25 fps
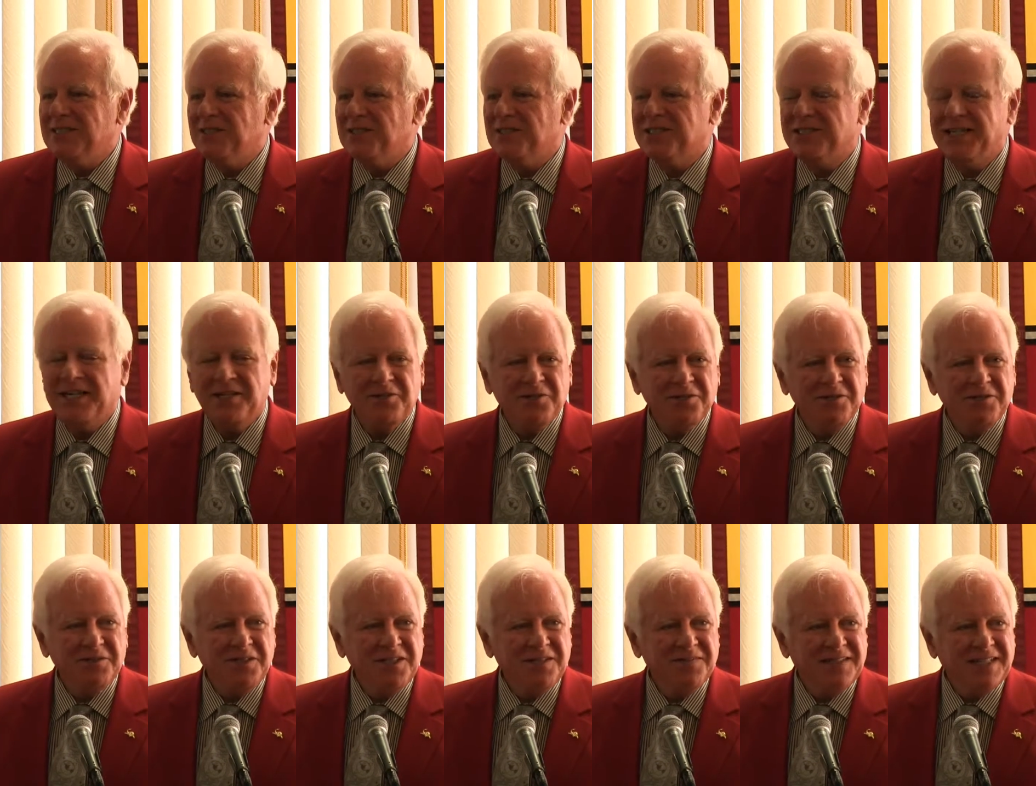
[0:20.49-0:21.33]
the
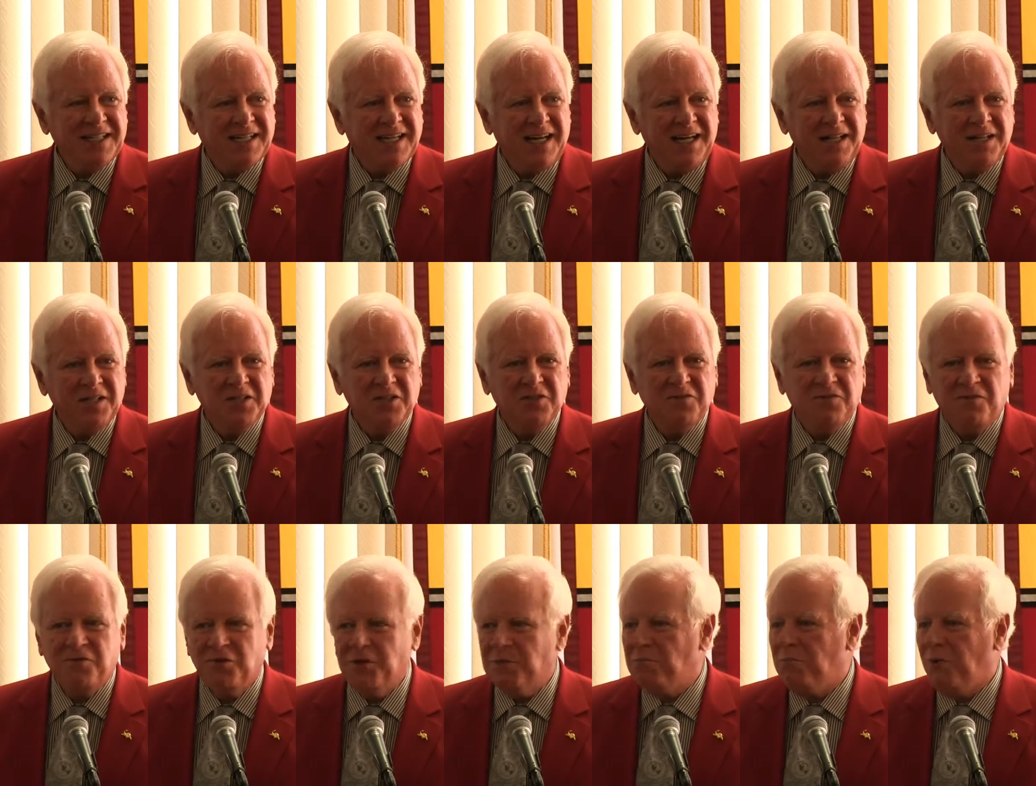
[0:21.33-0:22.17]
center of the college
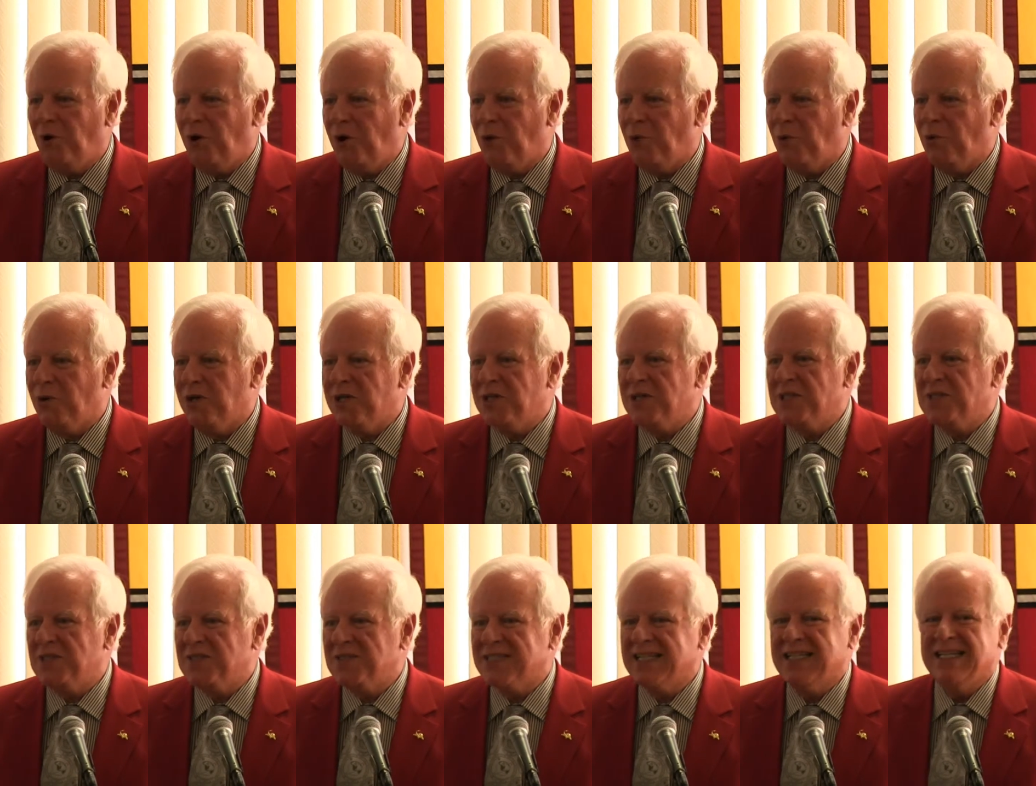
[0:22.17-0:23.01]
football
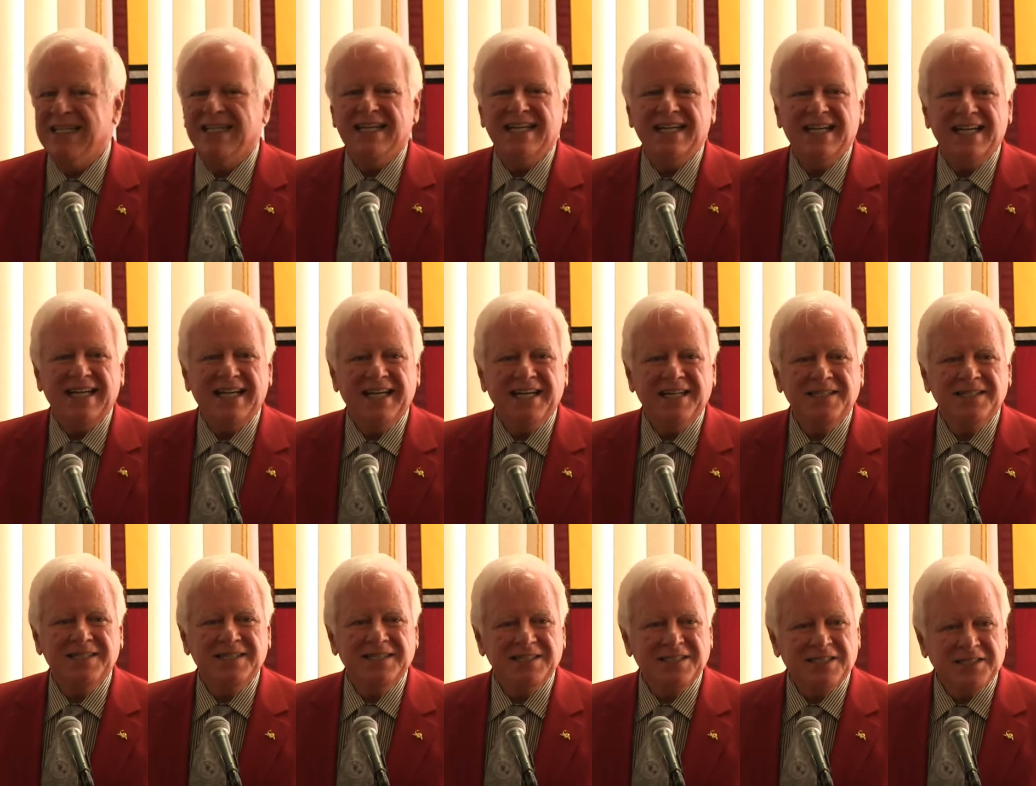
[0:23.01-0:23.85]
world,
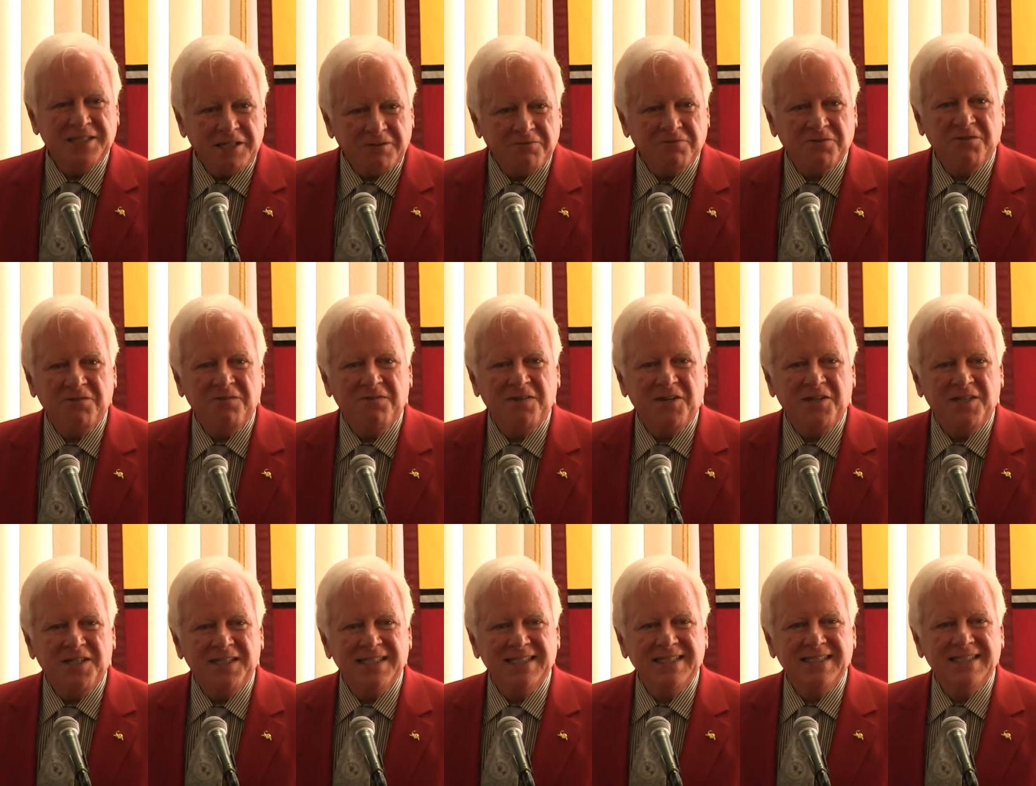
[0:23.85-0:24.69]
and Central
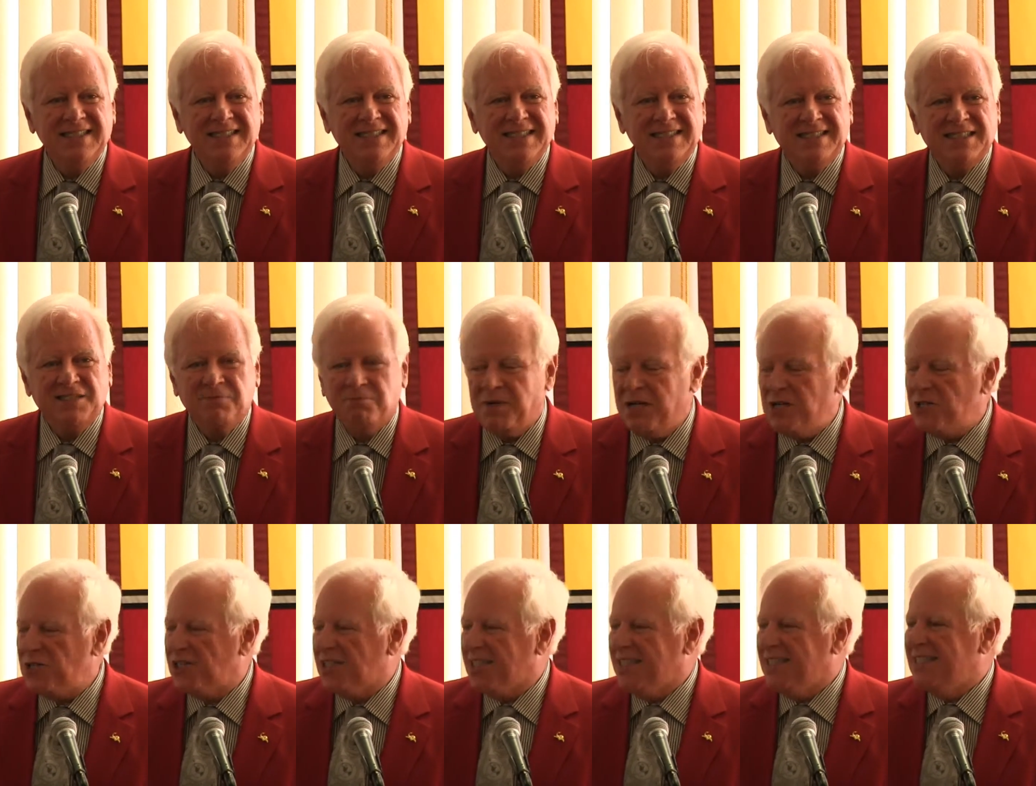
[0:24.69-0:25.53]
Florida
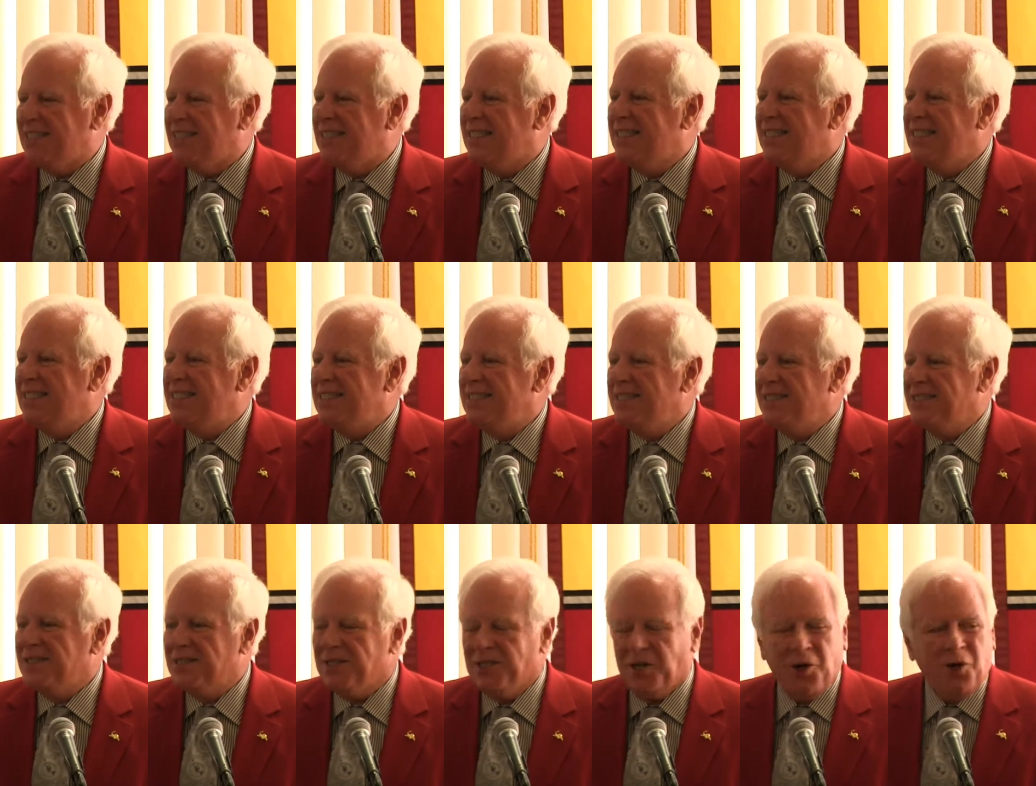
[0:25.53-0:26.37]
especially
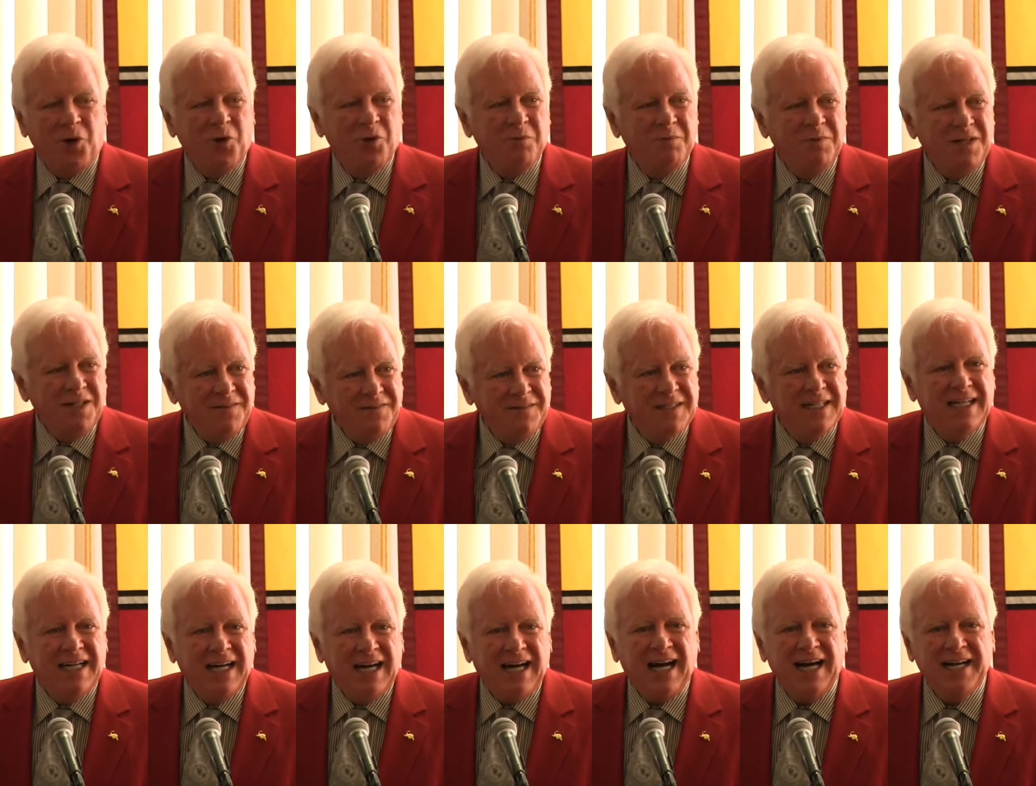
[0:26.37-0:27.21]
is the home
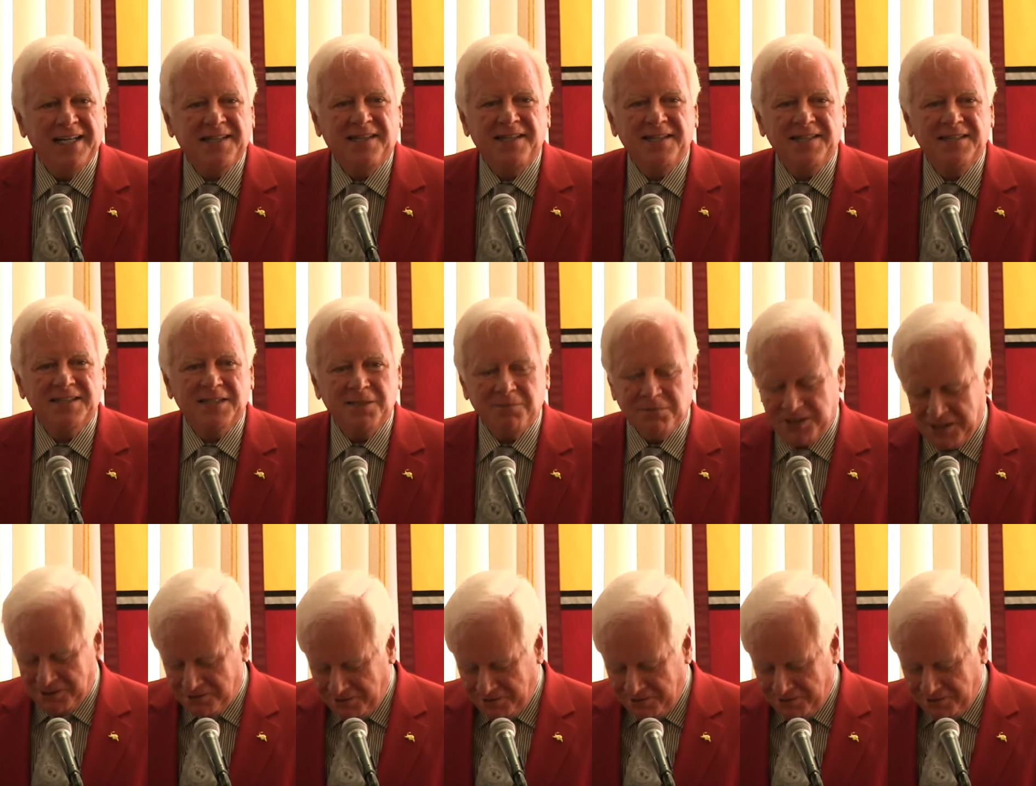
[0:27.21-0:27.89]
of, I think, some